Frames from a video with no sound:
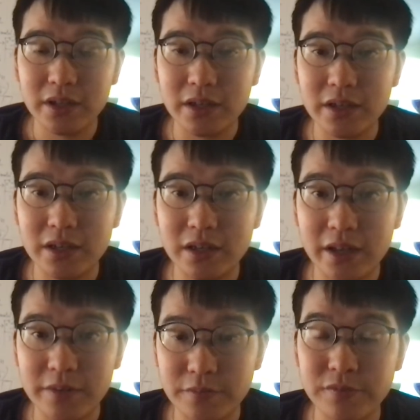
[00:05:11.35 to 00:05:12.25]

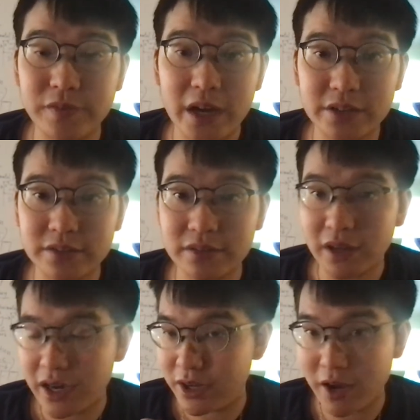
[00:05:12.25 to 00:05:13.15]
And in fact,
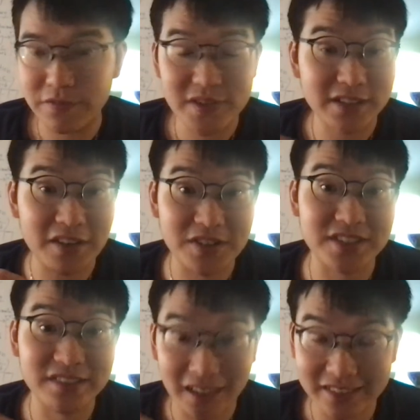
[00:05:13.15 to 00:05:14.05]
I think there's
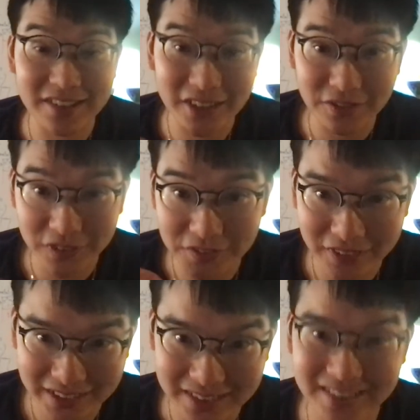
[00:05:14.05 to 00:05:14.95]
not enough of
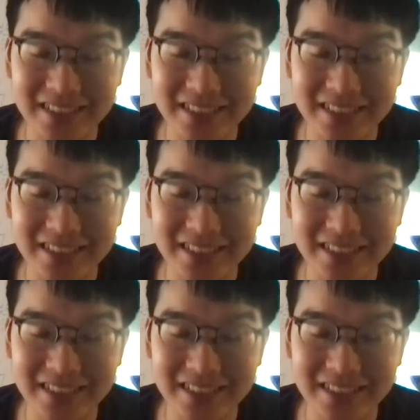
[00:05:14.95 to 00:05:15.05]
it,